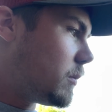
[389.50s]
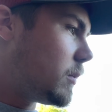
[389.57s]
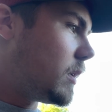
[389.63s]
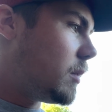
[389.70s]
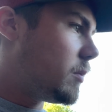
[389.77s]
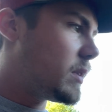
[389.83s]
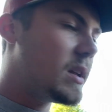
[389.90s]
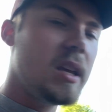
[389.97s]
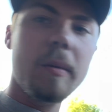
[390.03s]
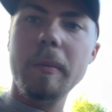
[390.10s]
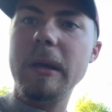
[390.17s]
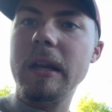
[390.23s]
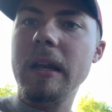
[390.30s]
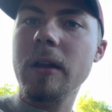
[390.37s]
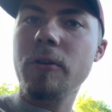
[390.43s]
would keep
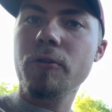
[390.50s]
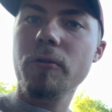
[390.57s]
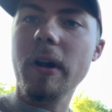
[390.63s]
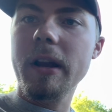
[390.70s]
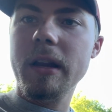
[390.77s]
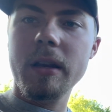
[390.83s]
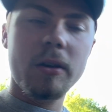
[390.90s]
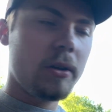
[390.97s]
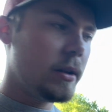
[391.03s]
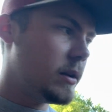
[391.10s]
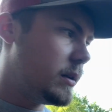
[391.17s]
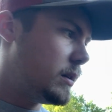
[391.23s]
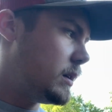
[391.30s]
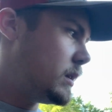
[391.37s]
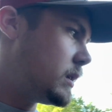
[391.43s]
getting crud into
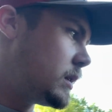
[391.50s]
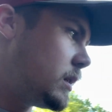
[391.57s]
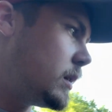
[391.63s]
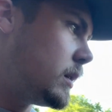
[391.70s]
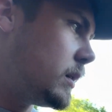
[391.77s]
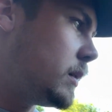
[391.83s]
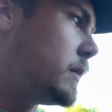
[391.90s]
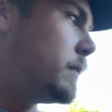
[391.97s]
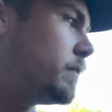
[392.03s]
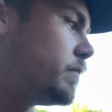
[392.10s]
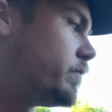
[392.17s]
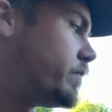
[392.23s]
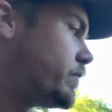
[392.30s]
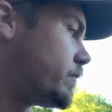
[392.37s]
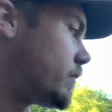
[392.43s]
the
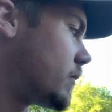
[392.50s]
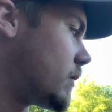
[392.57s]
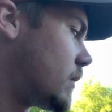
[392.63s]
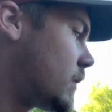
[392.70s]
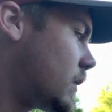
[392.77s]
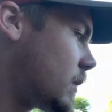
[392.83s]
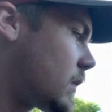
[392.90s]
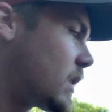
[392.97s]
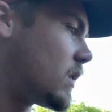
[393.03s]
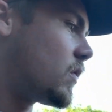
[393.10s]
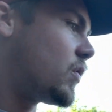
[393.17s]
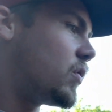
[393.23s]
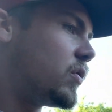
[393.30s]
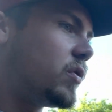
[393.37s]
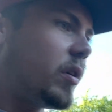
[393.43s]

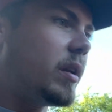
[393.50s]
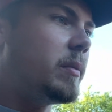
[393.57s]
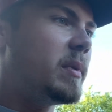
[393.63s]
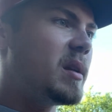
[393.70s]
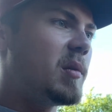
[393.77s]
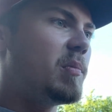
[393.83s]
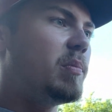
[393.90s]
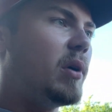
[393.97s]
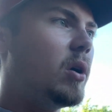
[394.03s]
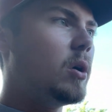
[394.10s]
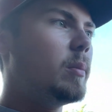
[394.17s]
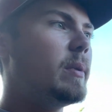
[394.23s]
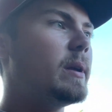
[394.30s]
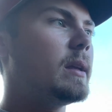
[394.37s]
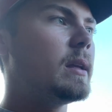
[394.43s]
sediment bowl